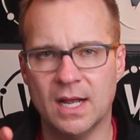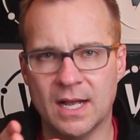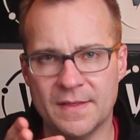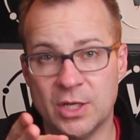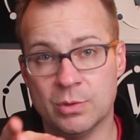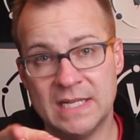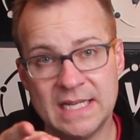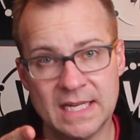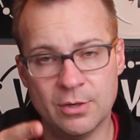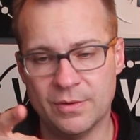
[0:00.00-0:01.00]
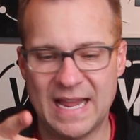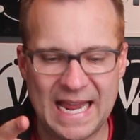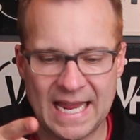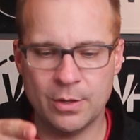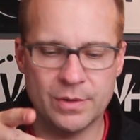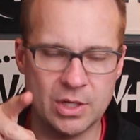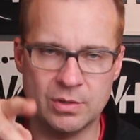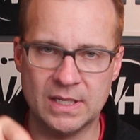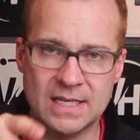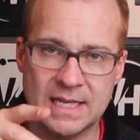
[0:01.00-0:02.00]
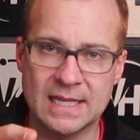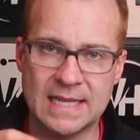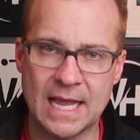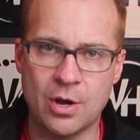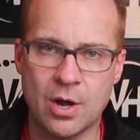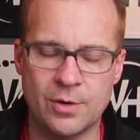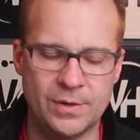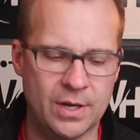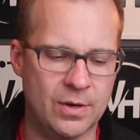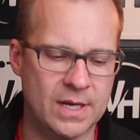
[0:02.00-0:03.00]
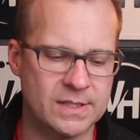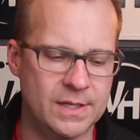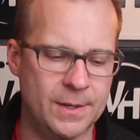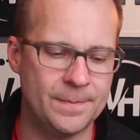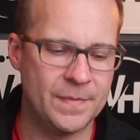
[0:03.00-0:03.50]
that you need, or the angle that you need to get that cautery across there.